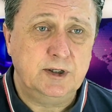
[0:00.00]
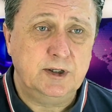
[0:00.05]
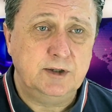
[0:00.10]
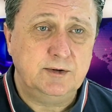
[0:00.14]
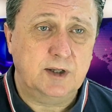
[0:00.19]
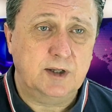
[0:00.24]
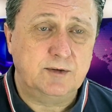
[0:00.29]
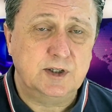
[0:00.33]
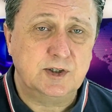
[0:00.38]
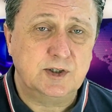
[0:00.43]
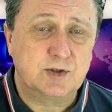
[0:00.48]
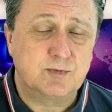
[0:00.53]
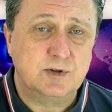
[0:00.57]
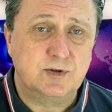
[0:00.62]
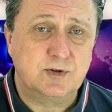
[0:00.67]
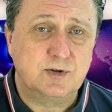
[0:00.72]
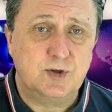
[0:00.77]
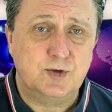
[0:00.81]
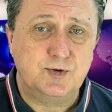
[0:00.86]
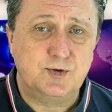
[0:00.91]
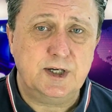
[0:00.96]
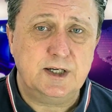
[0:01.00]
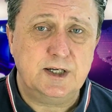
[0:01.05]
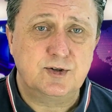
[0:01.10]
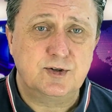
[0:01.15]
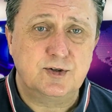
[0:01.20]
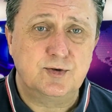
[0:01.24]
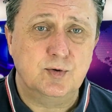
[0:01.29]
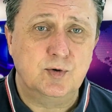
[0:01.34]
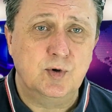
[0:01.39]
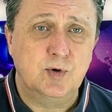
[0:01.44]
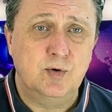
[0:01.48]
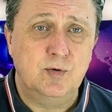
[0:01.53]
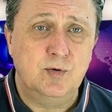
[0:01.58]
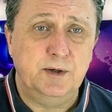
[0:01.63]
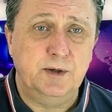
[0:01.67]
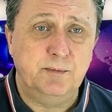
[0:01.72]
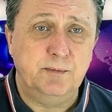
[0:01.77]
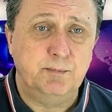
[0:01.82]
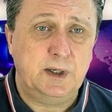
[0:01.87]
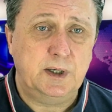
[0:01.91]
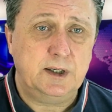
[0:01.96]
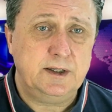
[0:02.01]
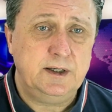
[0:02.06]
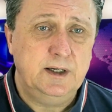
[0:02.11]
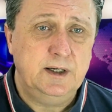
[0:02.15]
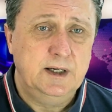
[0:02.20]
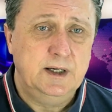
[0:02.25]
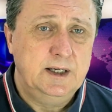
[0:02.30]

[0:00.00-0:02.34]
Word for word: that this was the chance to go and buy.